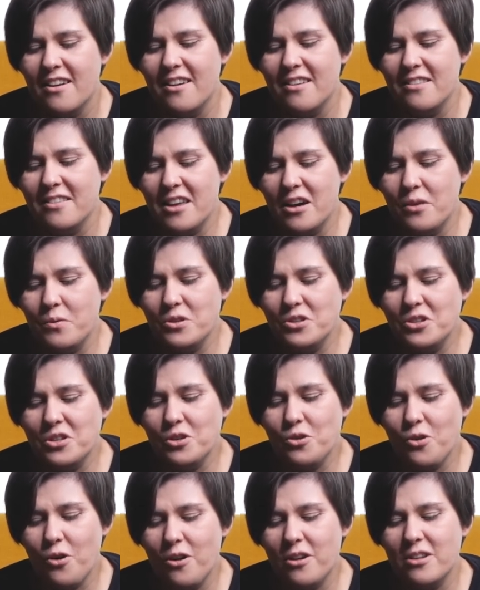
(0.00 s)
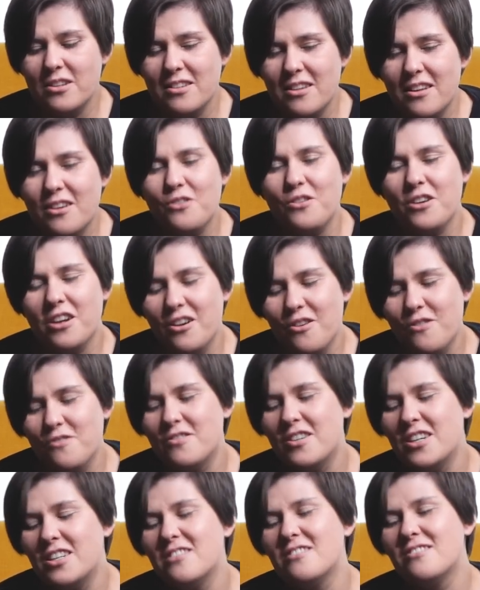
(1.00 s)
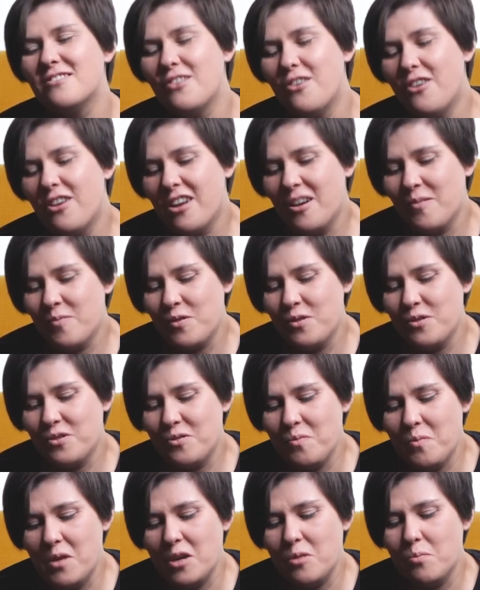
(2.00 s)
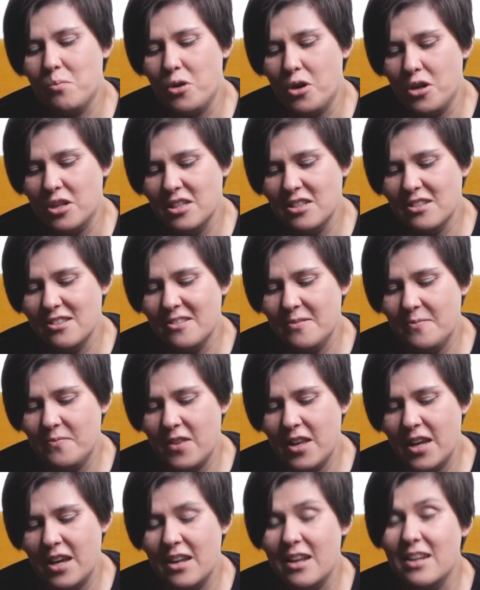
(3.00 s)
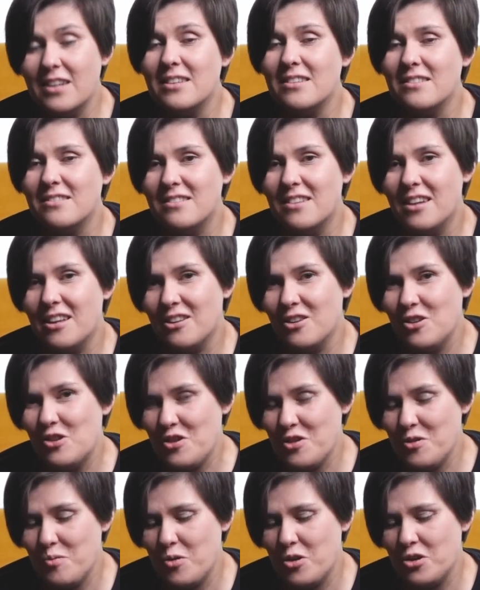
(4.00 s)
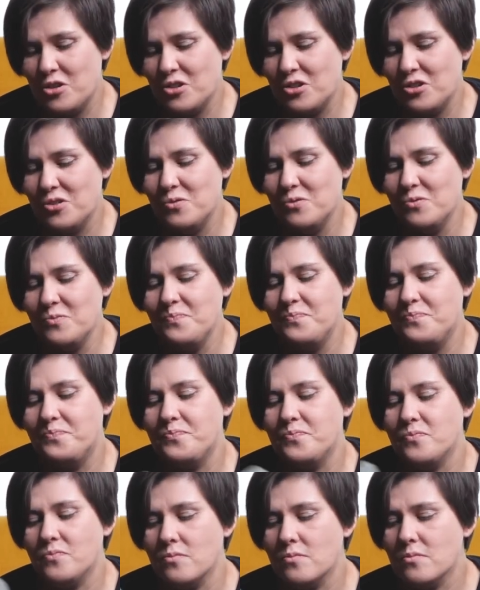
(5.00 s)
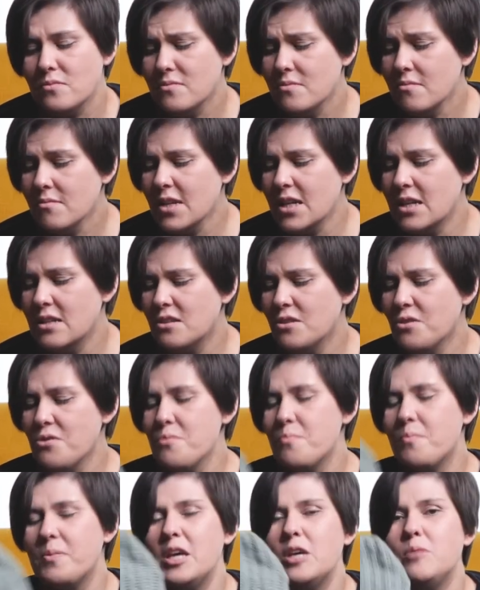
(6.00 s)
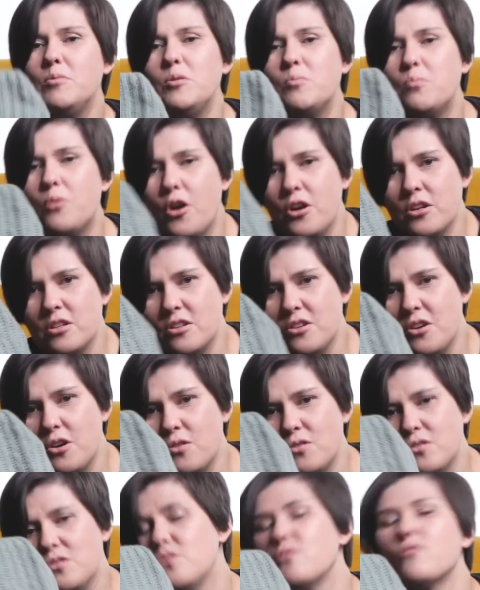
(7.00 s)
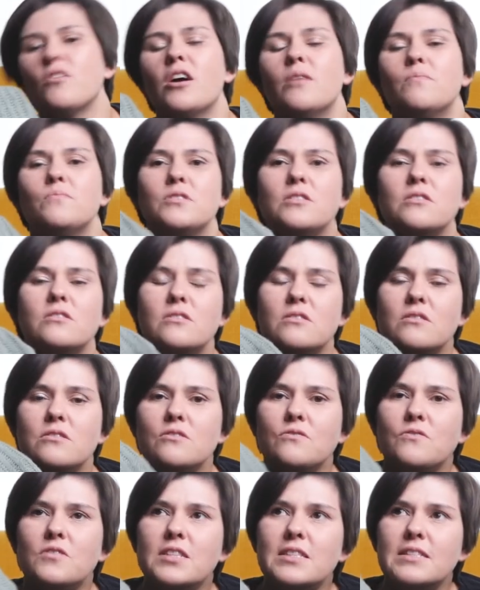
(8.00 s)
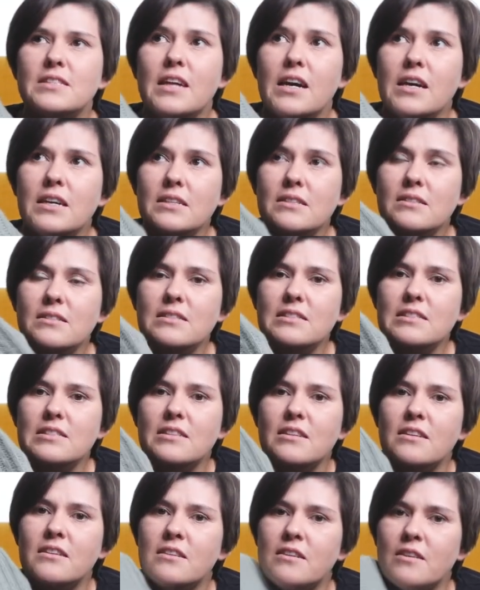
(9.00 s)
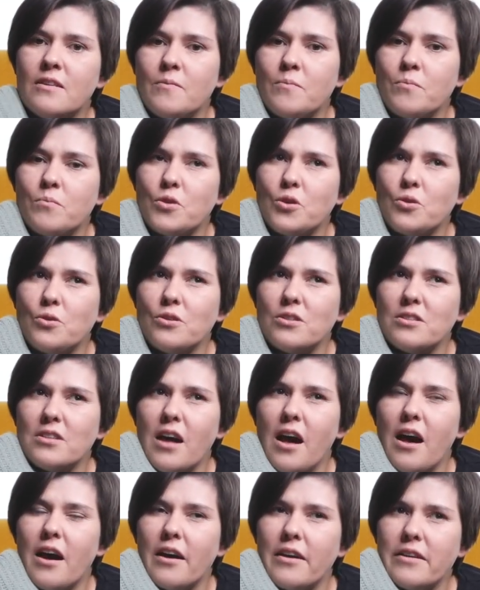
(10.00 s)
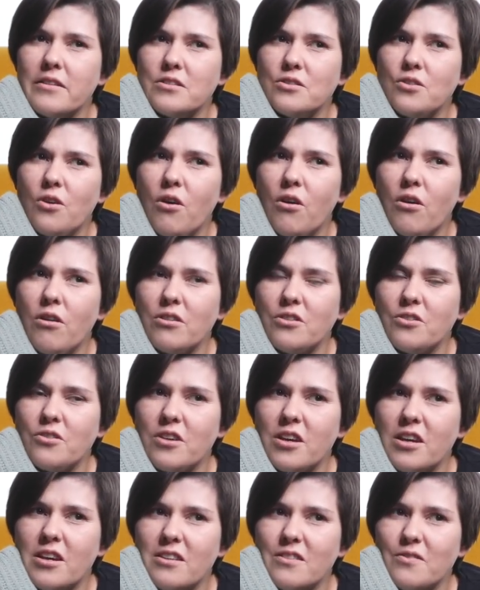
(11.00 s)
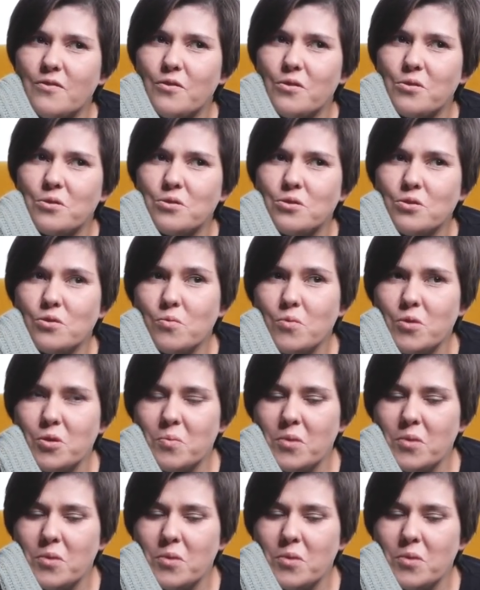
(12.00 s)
yeah, when she calls, ah, okay, all right, it's on. I'm going to make a bonnet, and I did send her the bonnet too. So the baby bonnet also comes in three sizes um, because I thought, okay, it's for the newborn